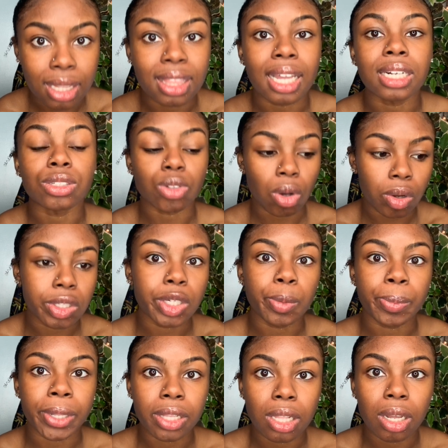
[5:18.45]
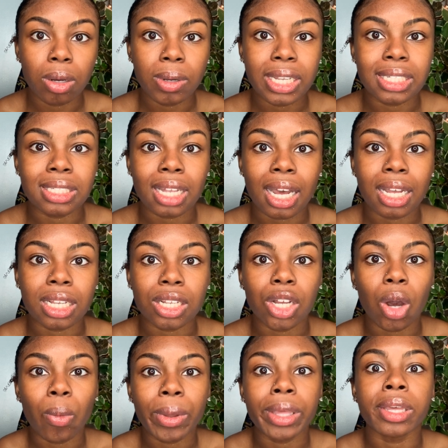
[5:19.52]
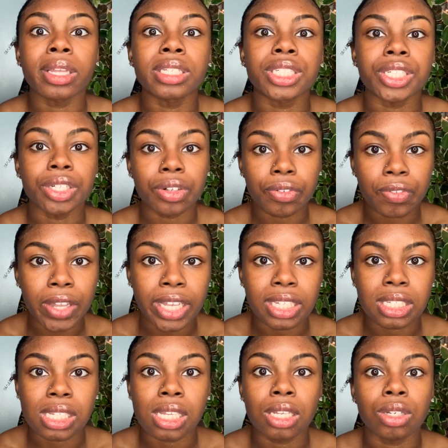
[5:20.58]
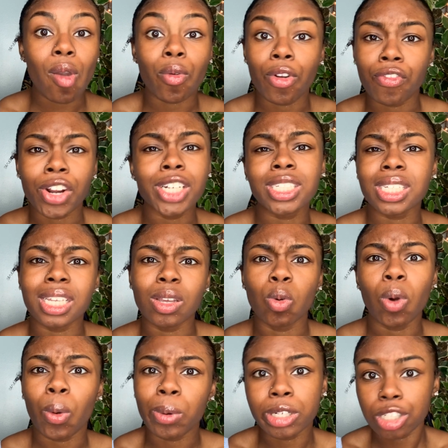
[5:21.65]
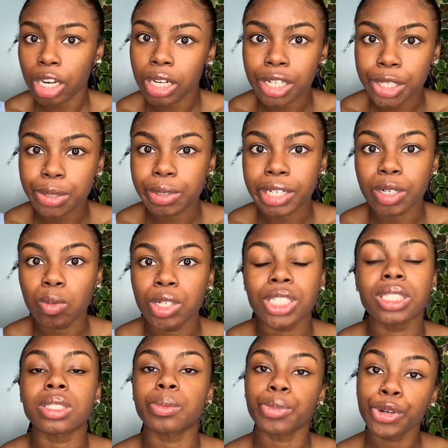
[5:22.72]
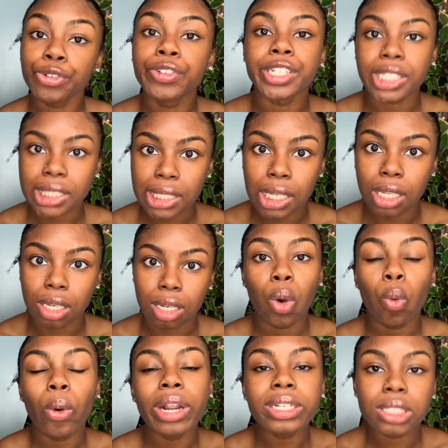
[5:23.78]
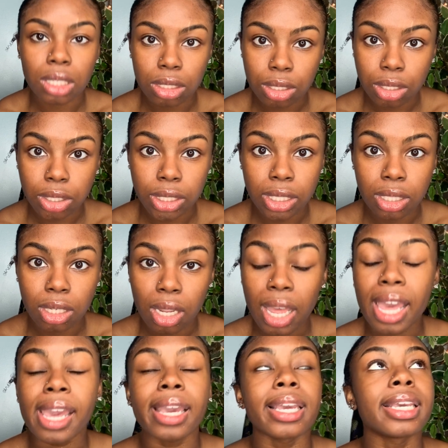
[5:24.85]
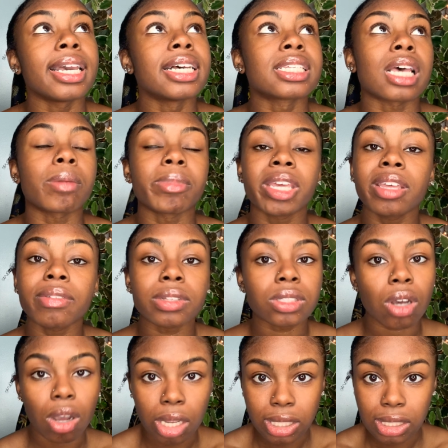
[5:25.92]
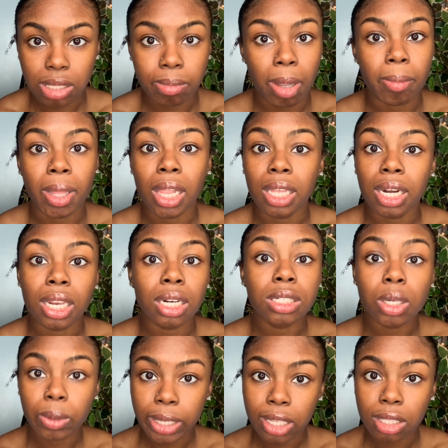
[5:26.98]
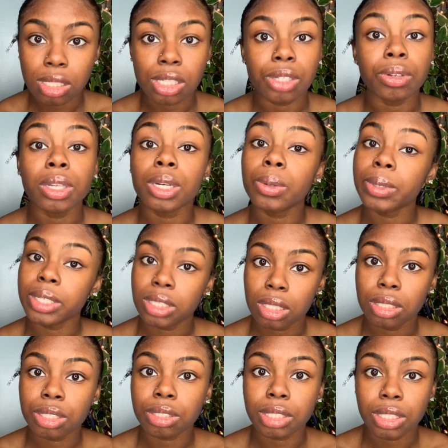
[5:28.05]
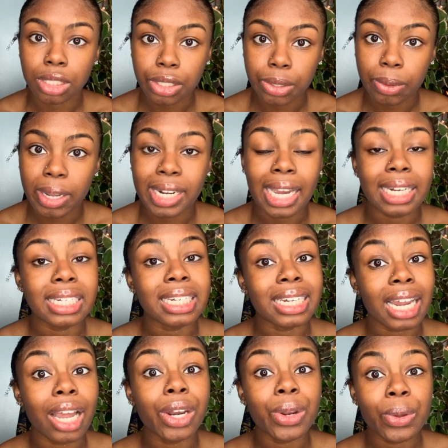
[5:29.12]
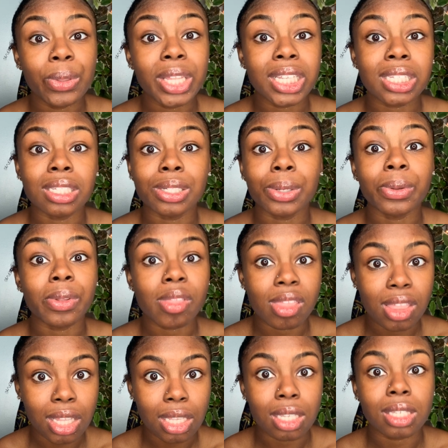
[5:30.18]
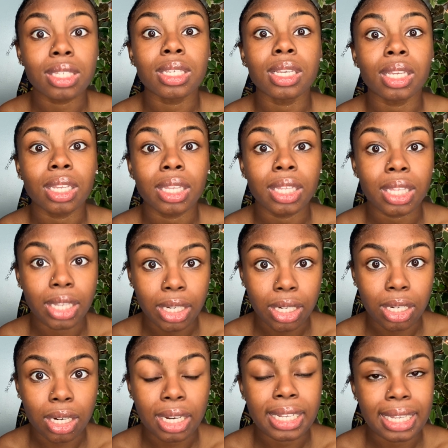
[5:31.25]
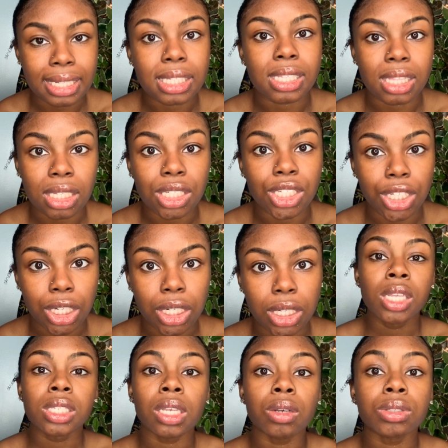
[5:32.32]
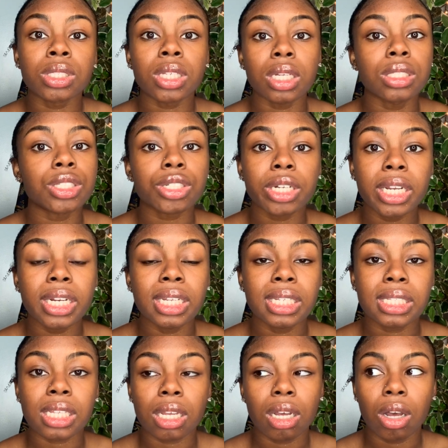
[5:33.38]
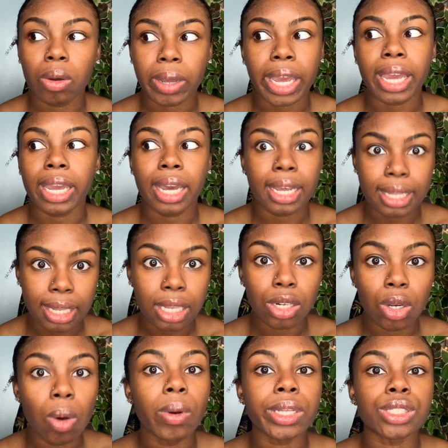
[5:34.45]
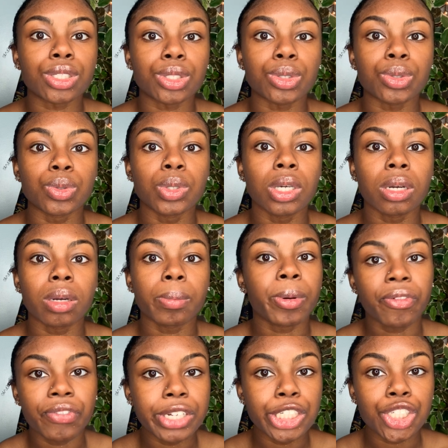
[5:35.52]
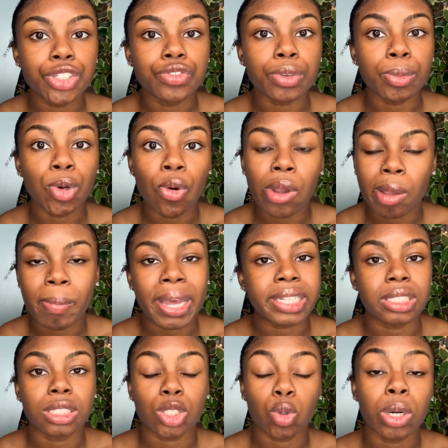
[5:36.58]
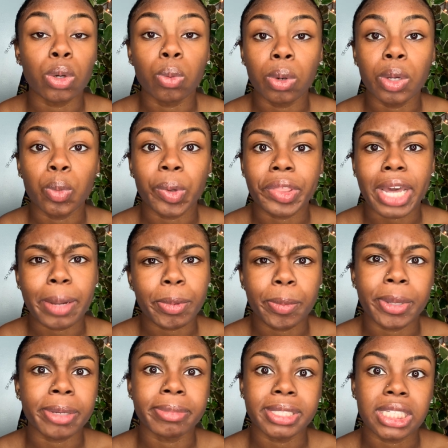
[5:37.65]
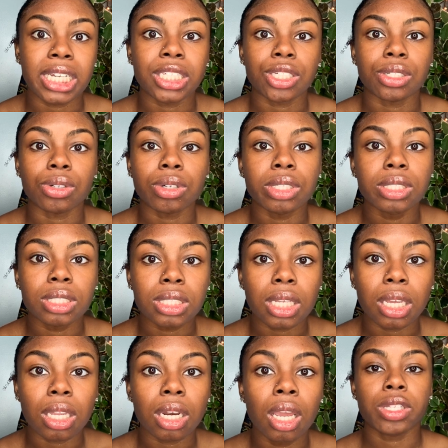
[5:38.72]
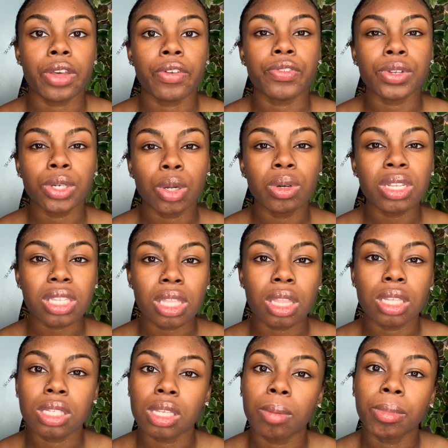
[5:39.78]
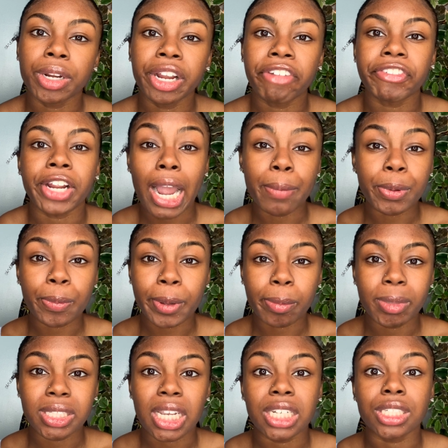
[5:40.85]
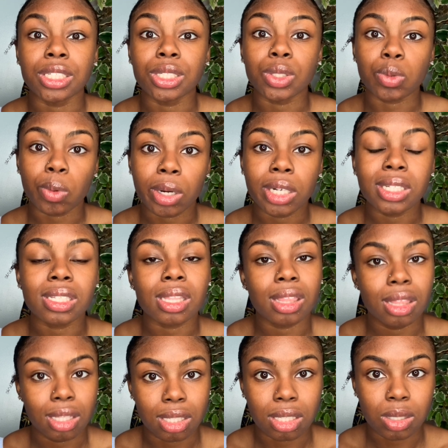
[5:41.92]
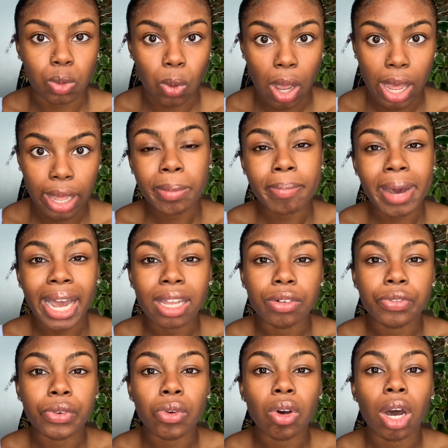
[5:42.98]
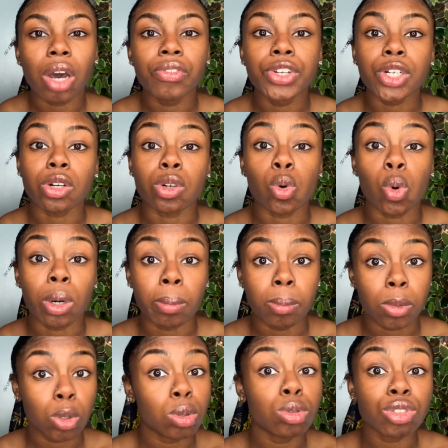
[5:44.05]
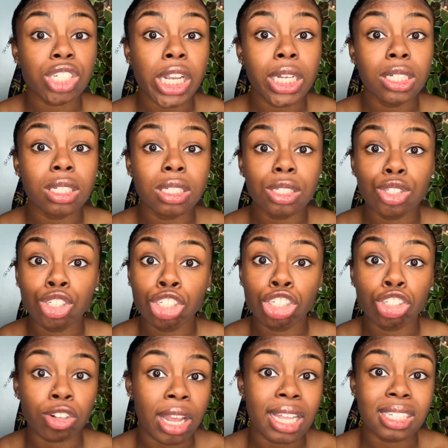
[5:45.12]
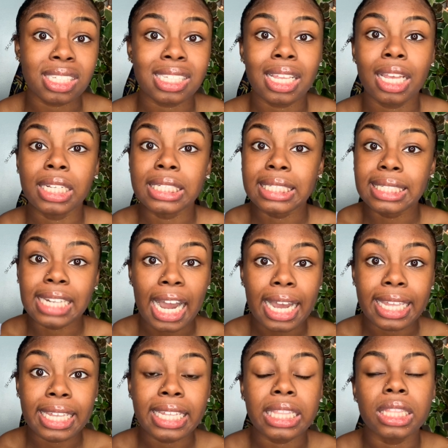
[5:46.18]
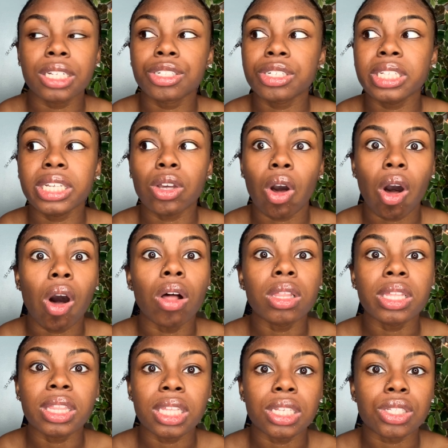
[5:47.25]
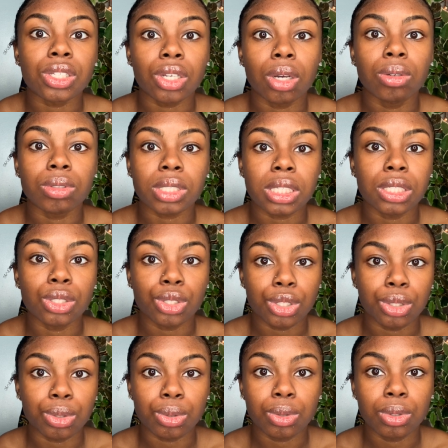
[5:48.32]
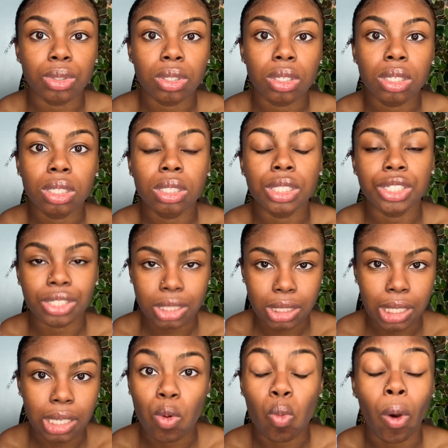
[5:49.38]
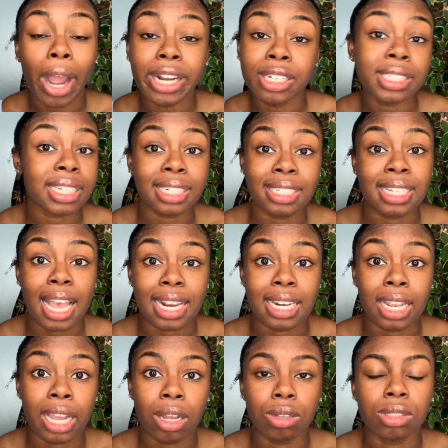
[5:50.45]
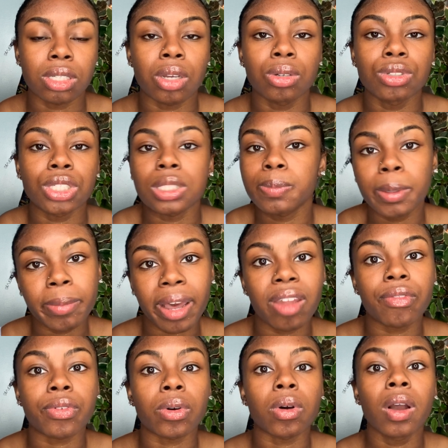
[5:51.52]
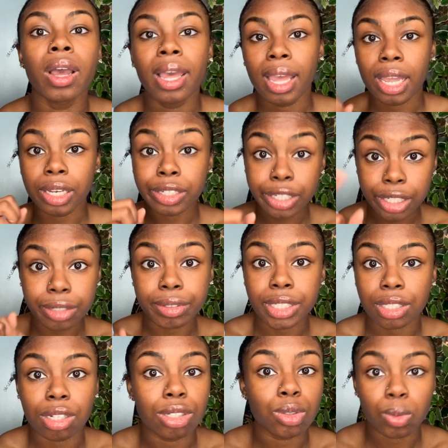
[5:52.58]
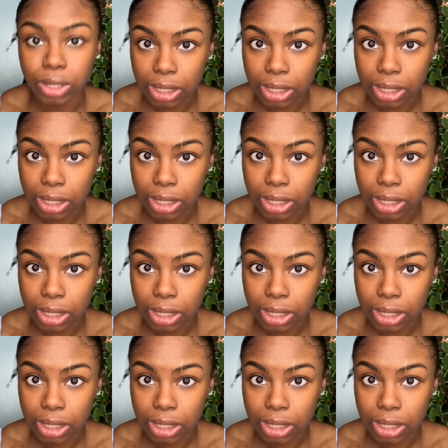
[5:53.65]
that is on your pillow is not going into your face and reversing what we're trying to do here, which is improve your skin. Wear sunscreen. And yes, I'm even talking to my melanated queens. You need to wear sunscreen too. And I did not know this until this year. Yes, this year. So sunscreen is, okay, again, going to prevent you from going back to square one with hyperpigmentation on your skin. If you notice in the summer, if your hyperpigmentation is worse, this is why. Be mindful of your hormonal changes, stress, diet, literally all of this goes into your skin, why your skin is acting out. So just be mindful and do your research once